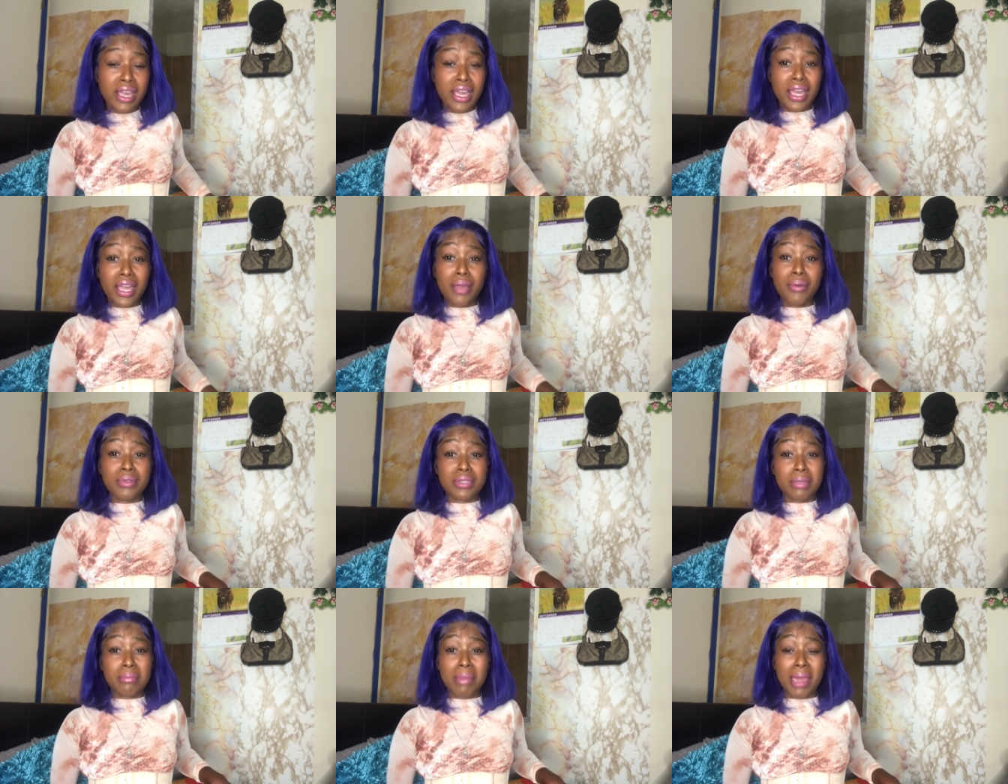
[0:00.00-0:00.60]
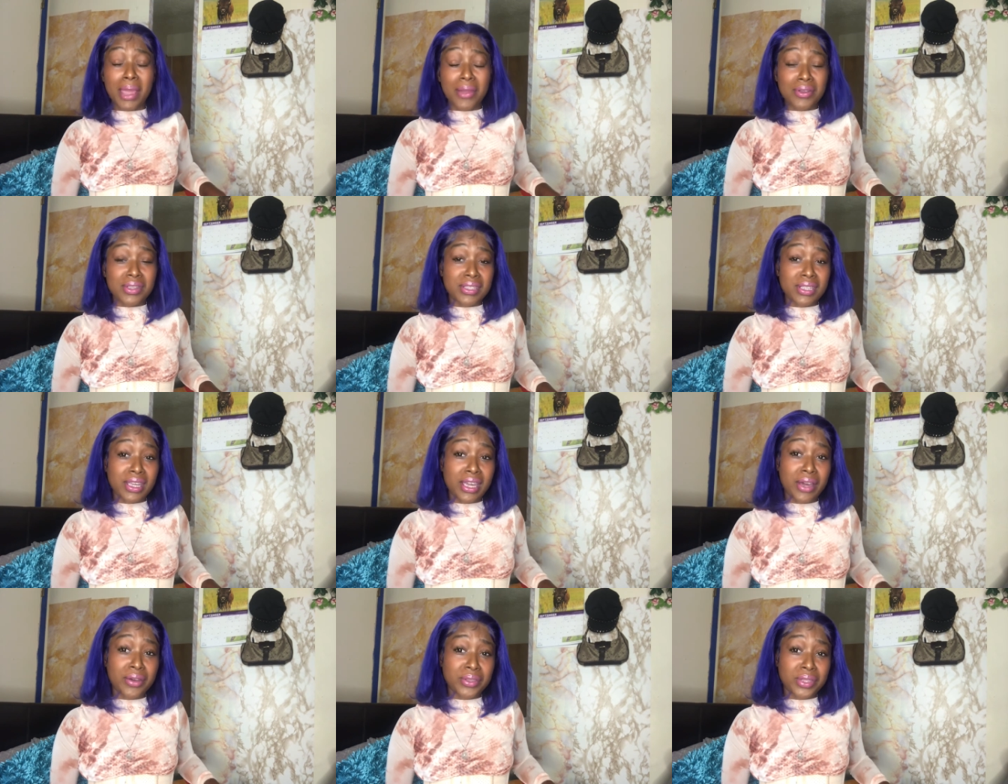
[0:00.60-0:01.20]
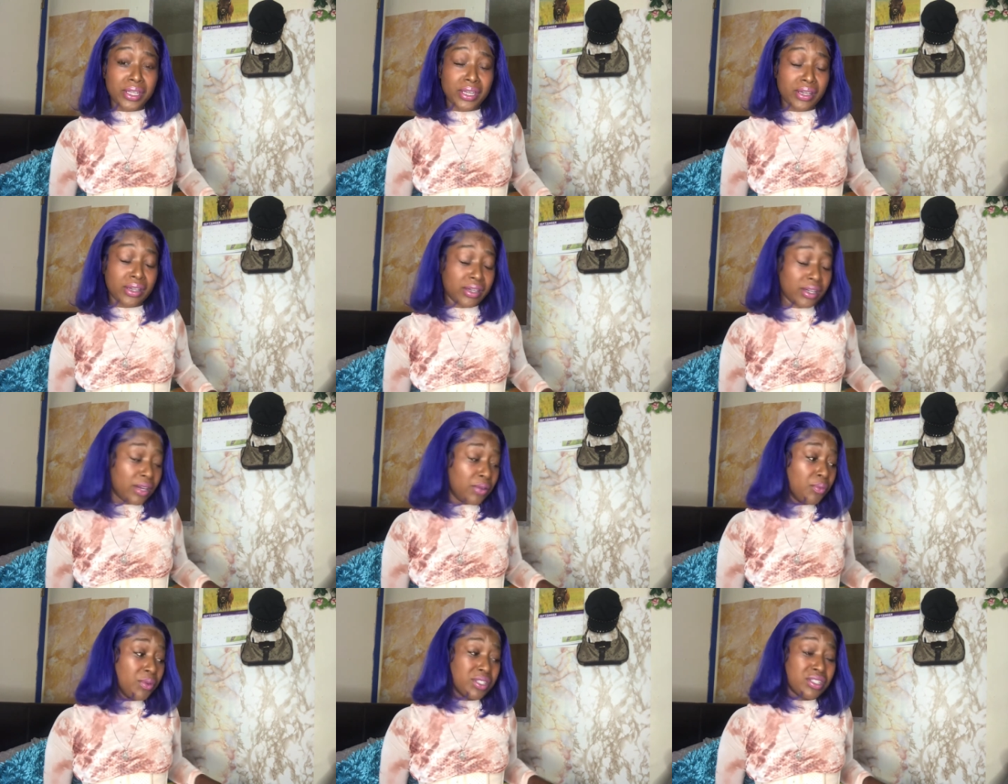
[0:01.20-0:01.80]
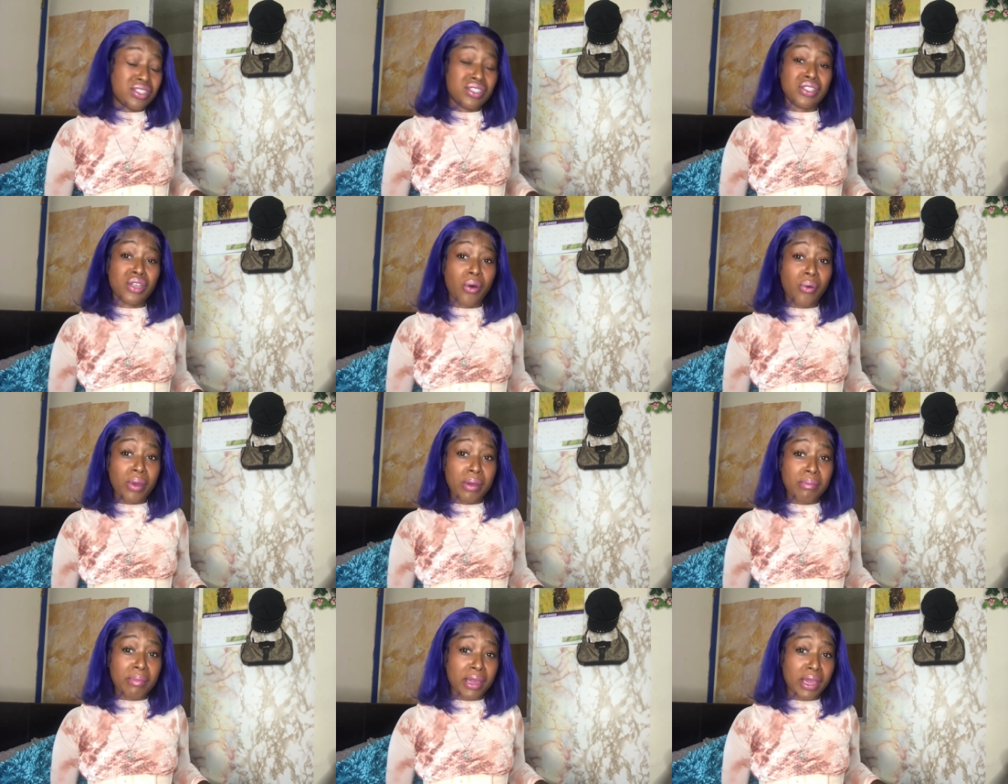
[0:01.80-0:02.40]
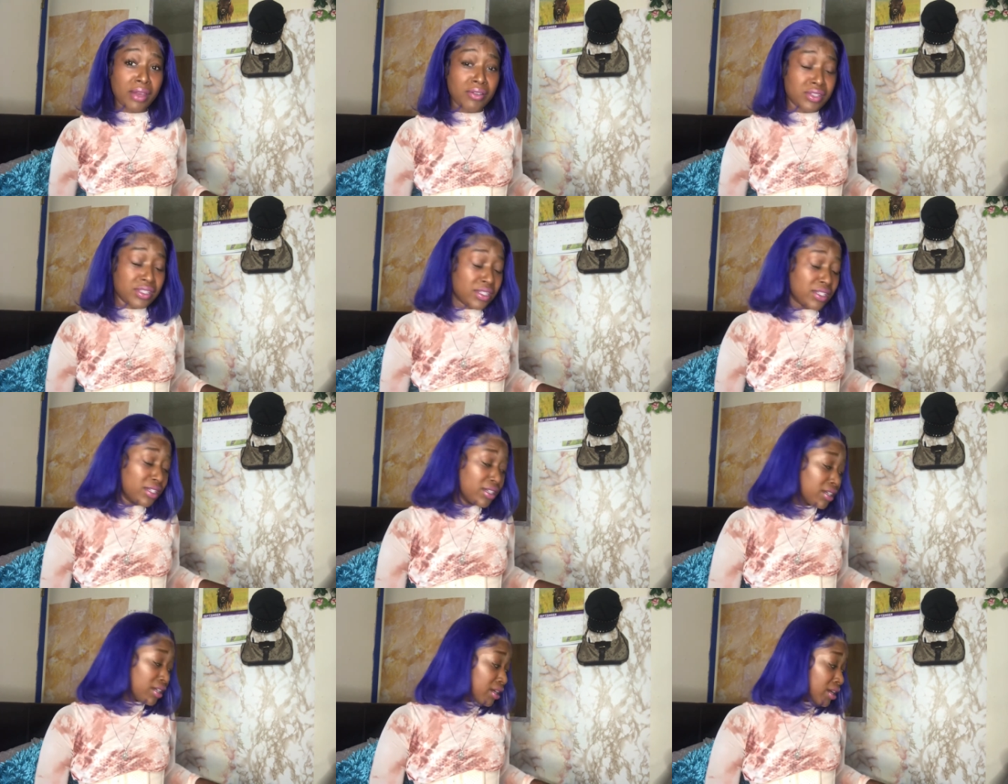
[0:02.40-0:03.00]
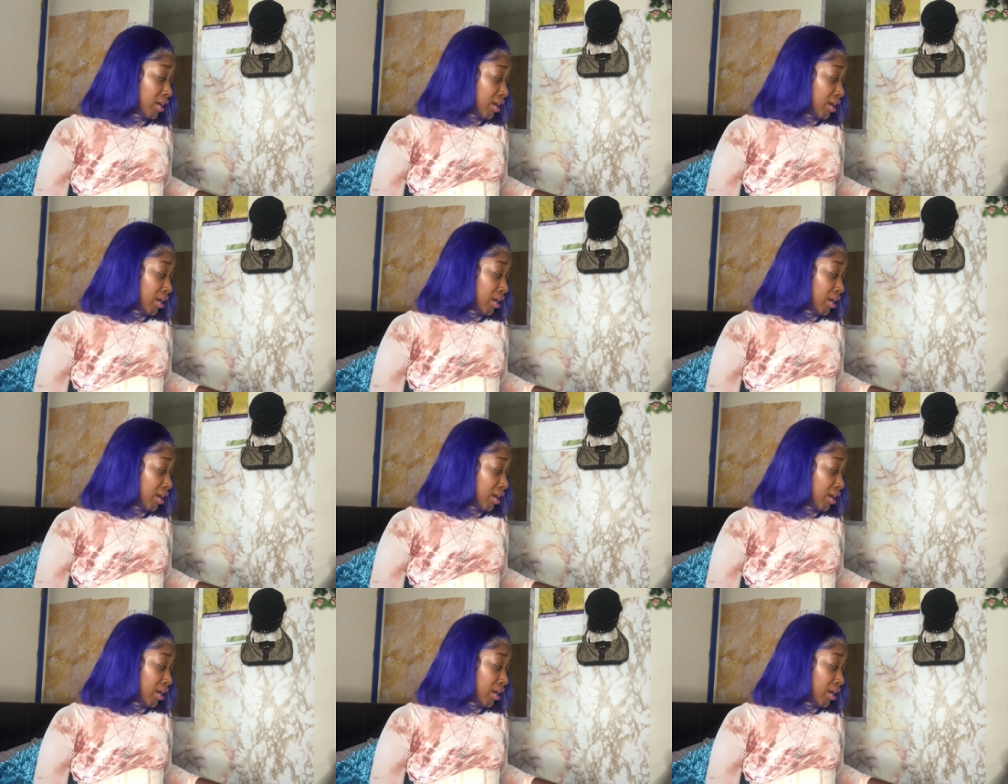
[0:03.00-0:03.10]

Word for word: it was embarrassing out there. It was so embarrassing.